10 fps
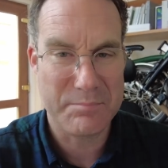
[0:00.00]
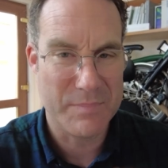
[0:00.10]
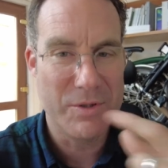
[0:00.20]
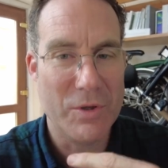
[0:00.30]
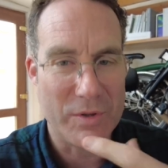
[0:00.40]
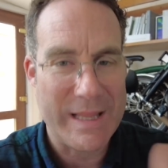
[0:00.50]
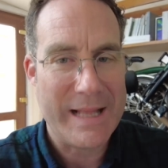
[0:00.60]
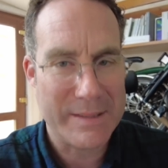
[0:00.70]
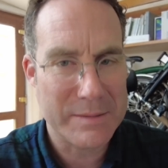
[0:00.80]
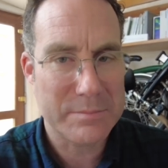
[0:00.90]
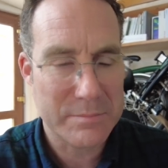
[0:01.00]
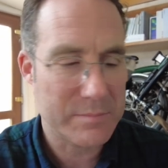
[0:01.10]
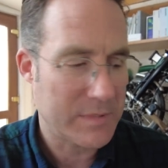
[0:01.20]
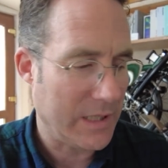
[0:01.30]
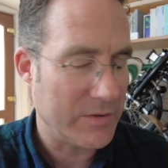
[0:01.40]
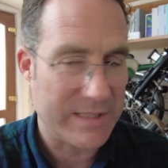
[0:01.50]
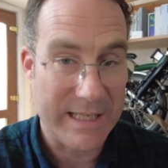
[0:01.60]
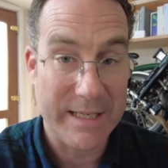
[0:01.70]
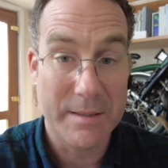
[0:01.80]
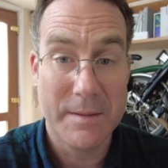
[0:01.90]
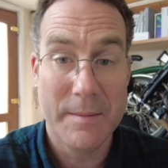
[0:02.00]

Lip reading: looked that closely.